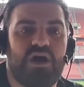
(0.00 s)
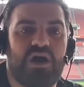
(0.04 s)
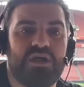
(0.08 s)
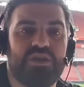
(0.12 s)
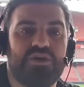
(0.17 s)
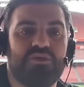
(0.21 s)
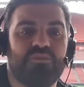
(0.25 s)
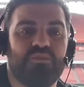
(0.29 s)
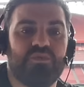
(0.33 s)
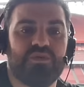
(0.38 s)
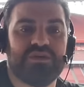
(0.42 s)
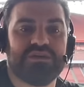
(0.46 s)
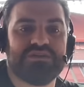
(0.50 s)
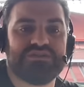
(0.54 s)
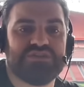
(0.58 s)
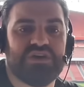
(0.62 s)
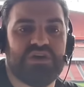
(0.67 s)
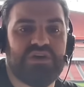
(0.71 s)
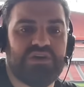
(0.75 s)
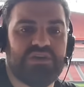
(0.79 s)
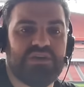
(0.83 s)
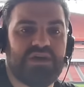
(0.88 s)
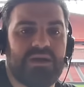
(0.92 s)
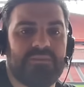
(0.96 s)
I don't want to
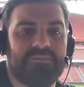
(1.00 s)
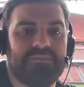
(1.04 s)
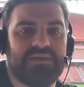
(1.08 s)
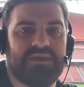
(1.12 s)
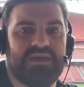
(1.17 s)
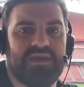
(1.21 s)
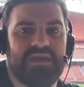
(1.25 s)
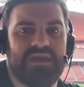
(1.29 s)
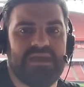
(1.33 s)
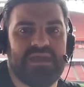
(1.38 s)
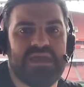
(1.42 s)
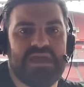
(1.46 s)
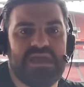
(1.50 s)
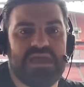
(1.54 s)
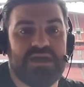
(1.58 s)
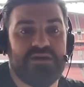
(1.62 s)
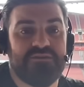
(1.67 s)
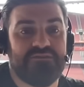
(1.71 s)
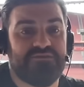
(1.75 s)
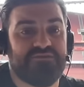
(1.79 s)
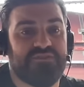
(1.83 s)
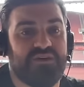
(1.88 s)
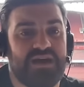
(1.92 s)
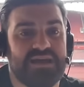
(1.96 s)
turn up here,
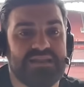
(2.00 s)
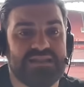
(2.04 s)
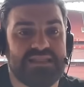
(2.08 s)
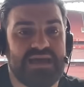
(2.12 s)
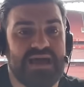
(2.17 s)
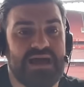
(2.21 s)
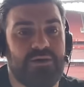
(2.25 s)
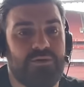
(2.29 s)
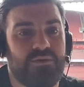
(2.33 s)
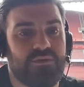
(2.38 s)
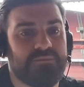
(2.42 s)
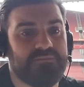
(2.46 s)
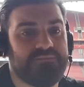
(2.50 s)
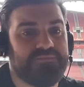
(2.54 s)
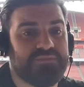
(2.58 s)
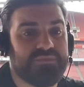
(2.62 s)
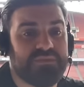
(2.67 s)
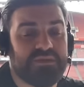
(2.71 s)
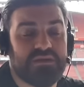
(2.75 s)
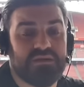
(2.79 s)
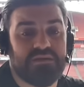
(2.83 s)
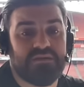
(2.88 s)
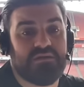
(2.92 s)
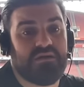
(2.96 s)
find out,
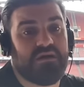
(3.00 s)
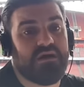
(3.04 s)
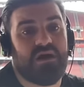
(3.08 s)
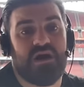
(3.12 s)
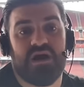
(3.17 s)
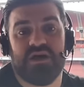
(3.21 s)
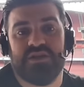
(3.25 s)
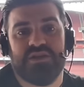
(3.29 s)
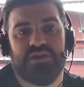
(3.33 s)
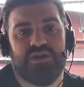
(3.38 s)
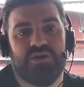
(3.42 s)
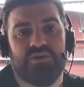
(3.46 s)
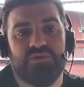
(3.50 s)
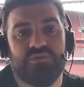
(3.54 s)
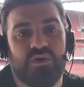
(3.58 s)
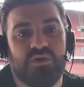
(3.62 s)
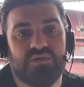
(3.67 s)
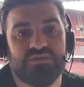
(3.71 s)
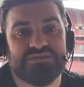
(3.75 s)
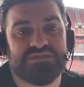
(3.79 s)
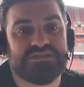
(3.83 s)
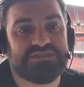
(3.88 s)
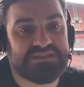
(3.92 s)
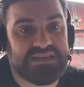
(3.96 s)
I don't know,
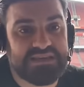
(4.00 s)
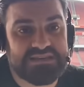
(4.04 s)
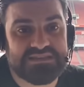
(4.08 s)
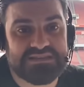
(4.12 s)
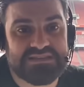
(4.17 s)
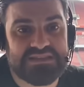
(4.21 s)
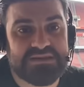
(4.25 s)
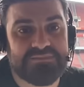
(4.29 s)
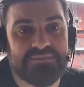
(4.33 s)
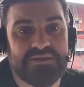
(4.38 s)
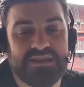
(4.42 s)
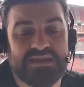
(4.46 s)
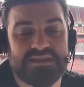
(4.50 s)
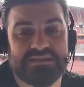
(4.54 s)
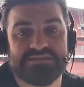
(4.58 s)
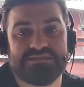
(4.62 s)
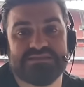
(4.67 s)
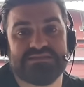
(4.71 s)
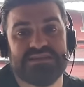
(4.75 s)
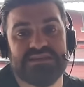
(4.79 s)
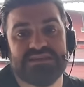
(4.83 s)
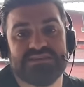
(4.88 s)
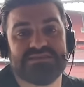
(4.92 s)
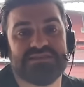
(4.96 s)
on 60 minutes,
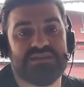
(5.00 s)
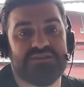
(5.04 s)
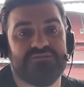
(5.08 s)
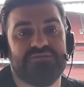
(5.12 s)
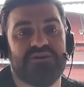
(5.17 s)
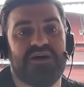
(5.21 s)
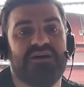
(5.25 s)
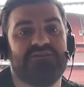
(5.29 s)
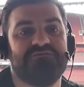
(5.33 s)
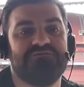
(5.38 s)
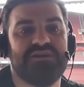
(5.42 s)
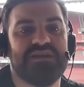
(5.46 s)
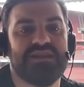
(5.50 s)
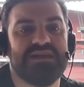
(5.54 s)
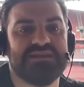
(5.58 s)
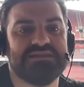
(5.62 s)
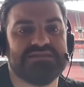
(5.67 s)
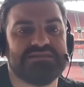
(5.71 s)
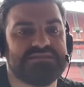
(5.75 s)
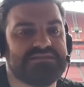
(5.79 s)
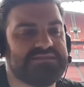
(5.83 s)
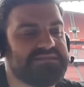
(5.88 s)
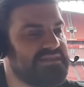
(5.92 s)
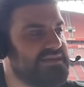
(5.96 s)
65
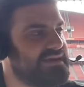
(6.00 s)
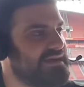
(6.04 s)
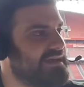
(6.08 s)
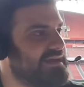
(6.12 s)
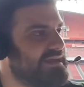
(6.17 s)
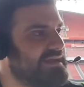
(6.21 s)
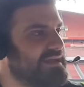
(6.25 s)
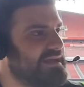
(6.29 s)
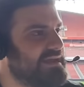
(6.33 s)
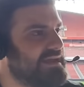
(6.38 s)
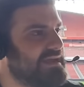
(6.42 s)
minutes, that